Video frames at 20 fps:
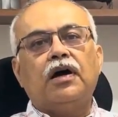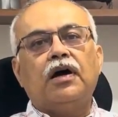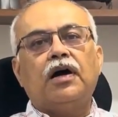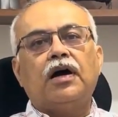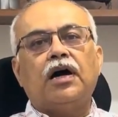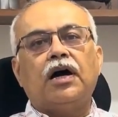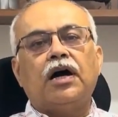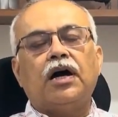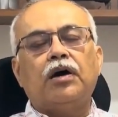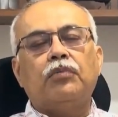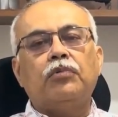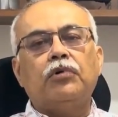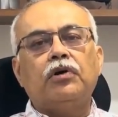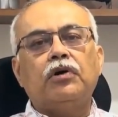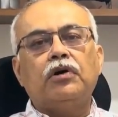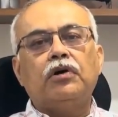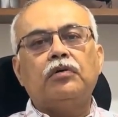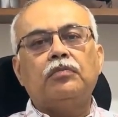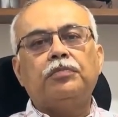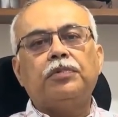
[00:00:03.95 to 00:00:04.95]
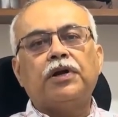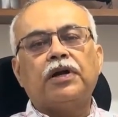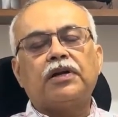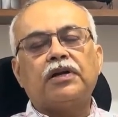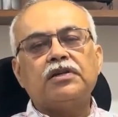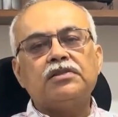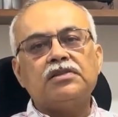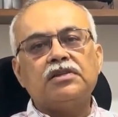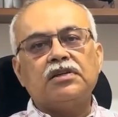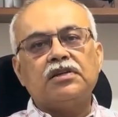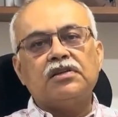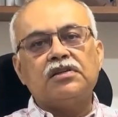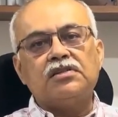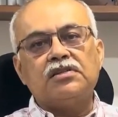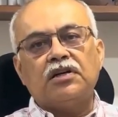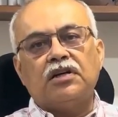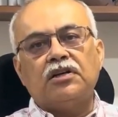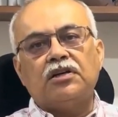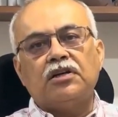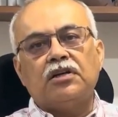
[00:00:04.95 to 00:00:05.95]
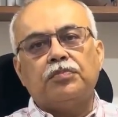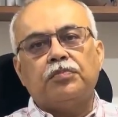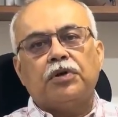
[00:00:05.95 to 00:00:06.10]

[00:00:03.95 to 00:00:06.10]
I am a practicing consultant